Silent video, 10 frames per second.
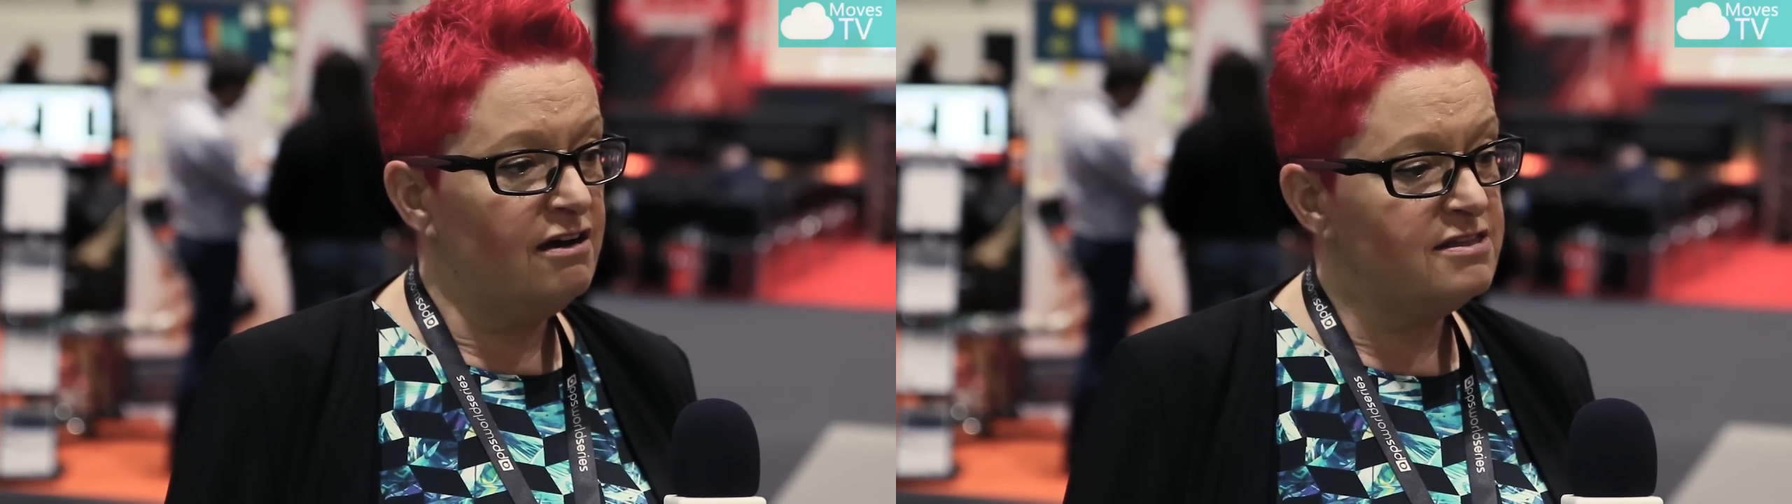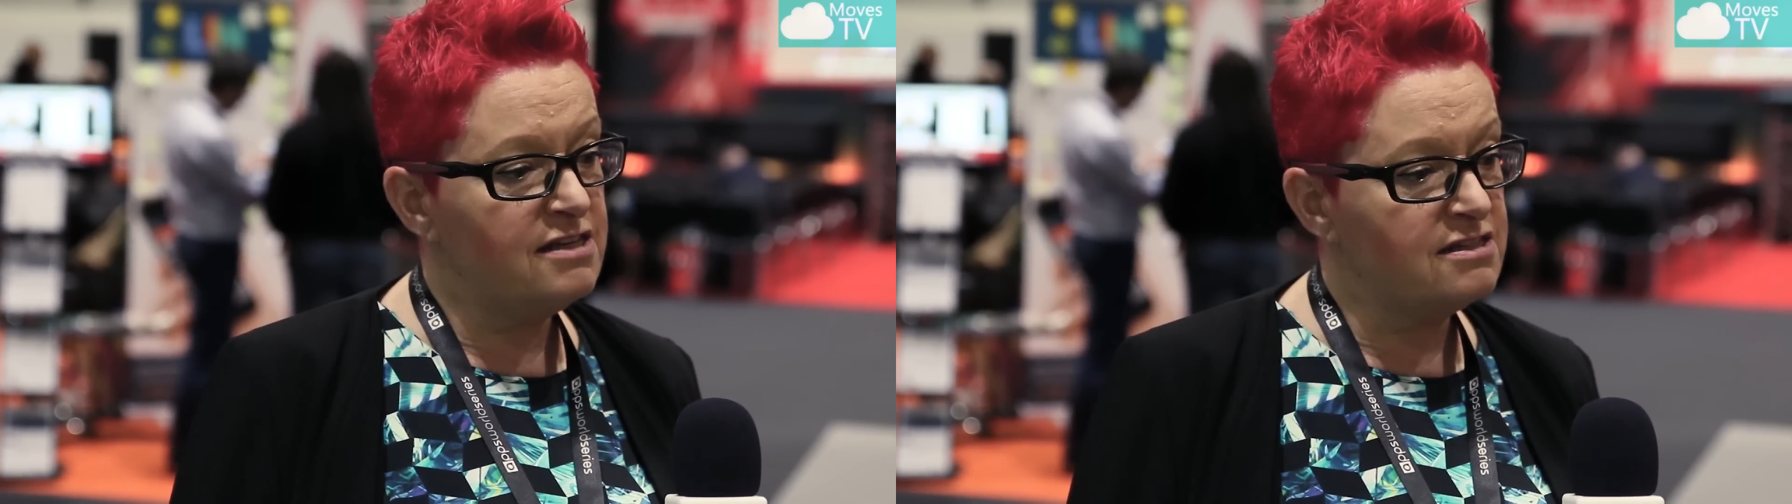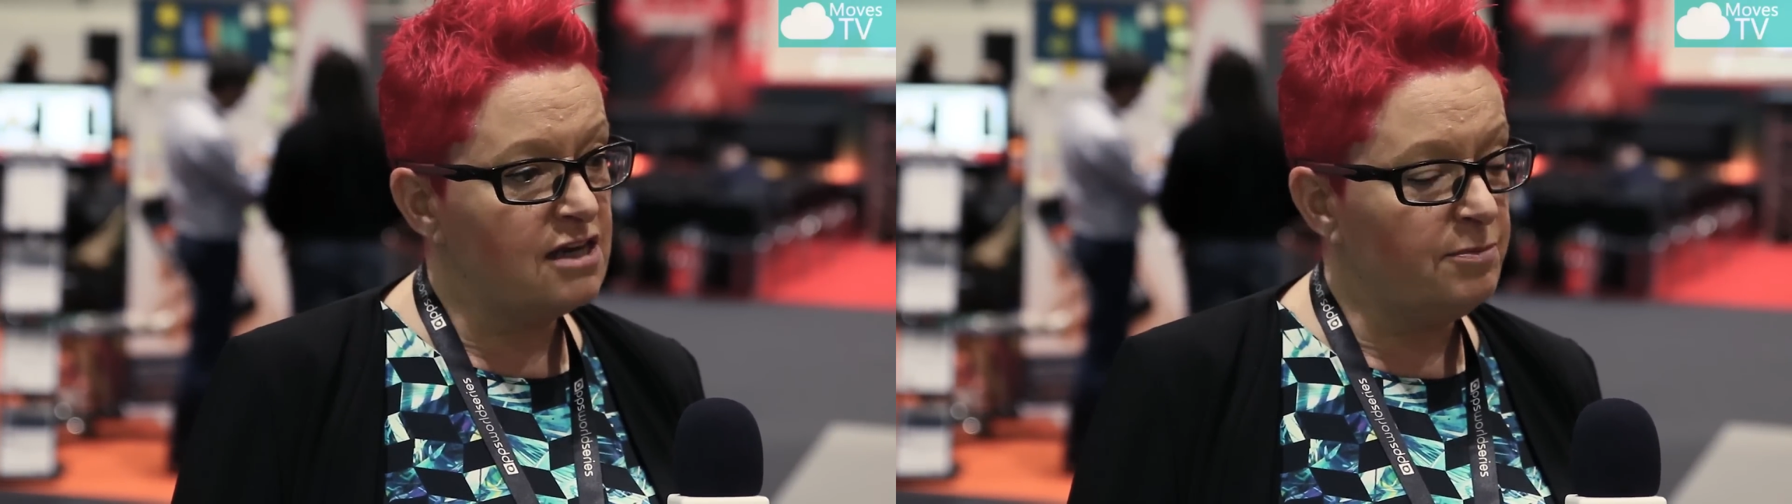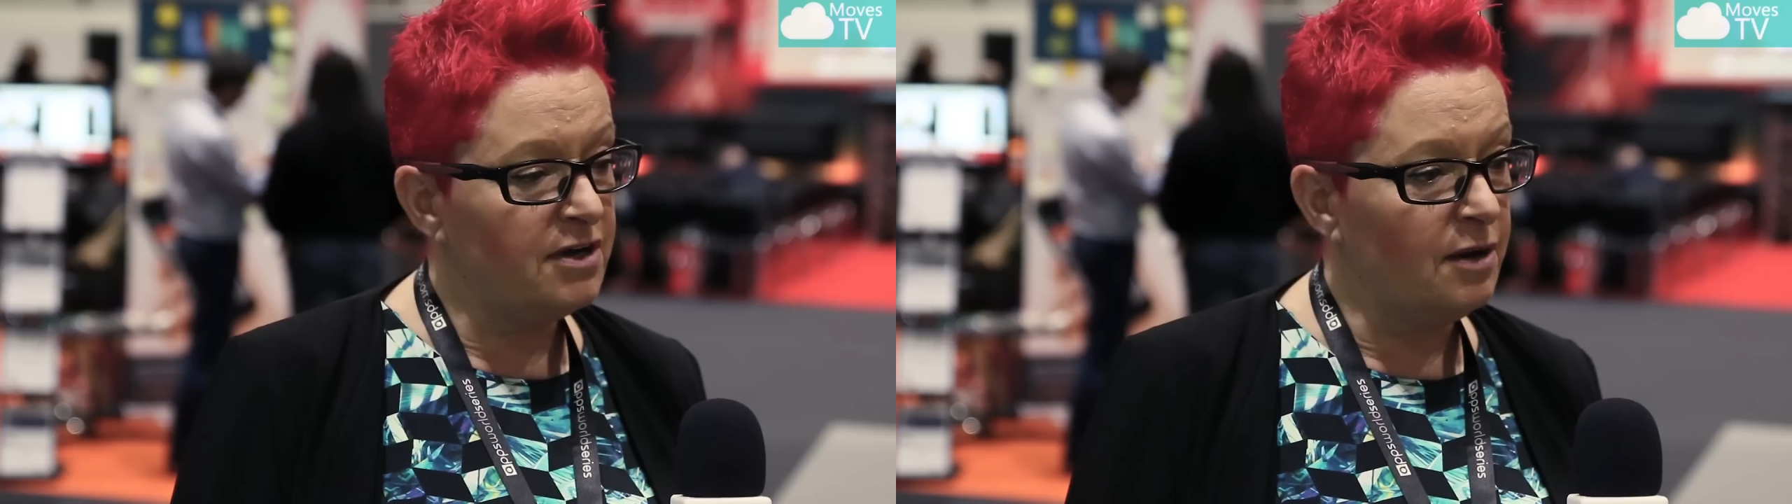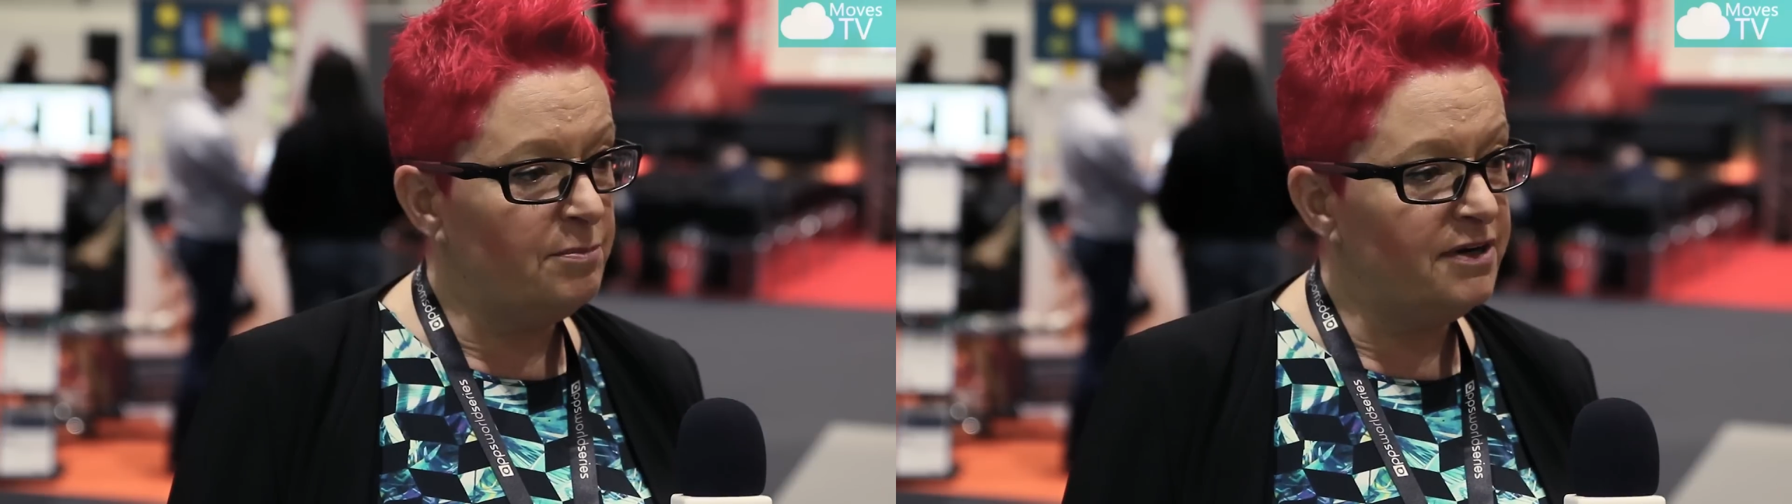set up a
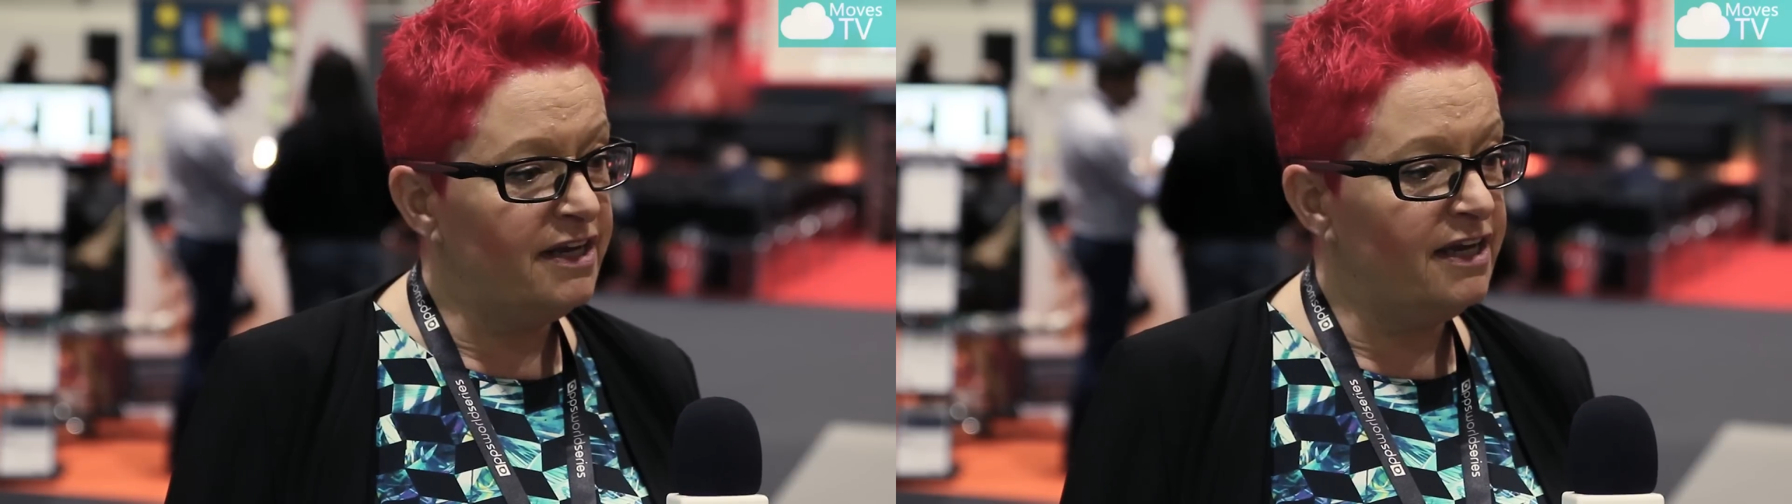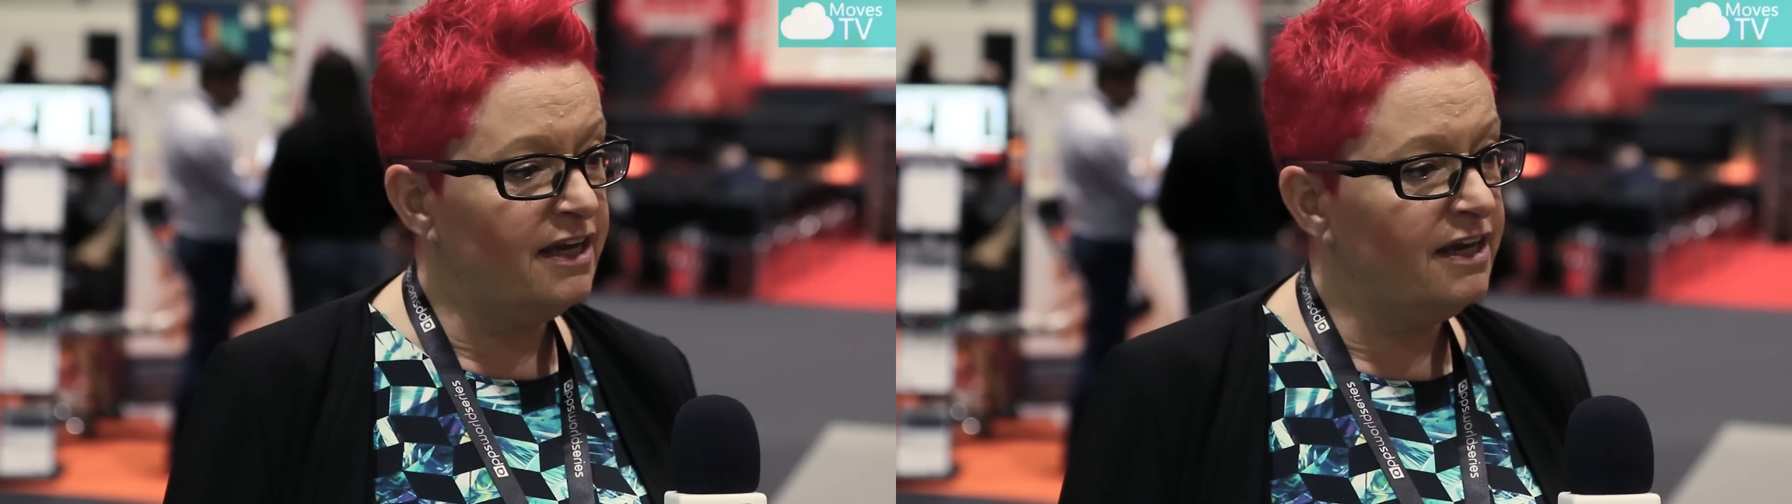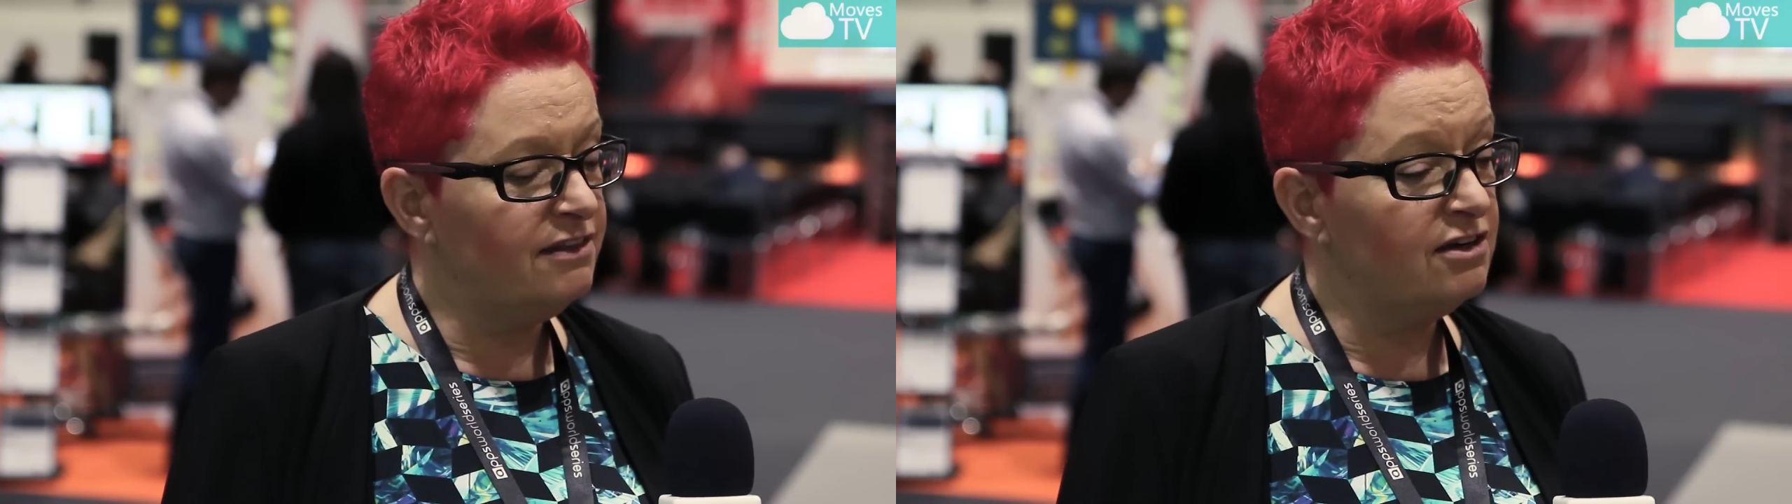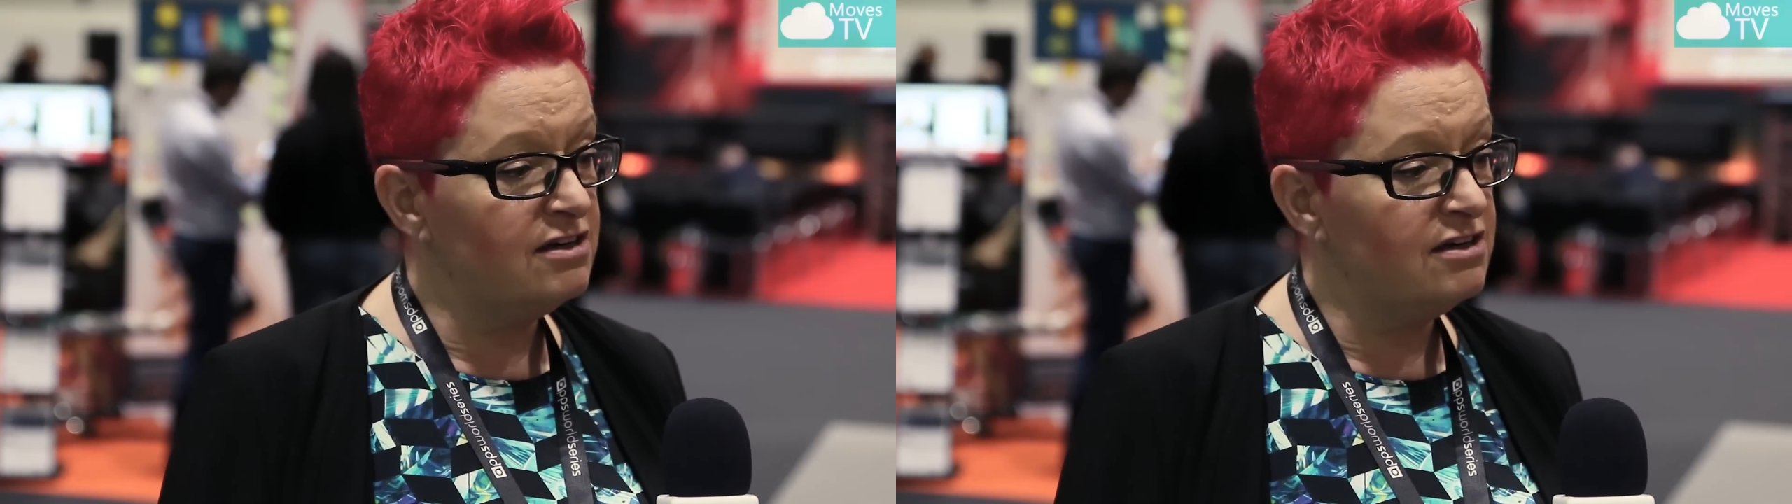company in the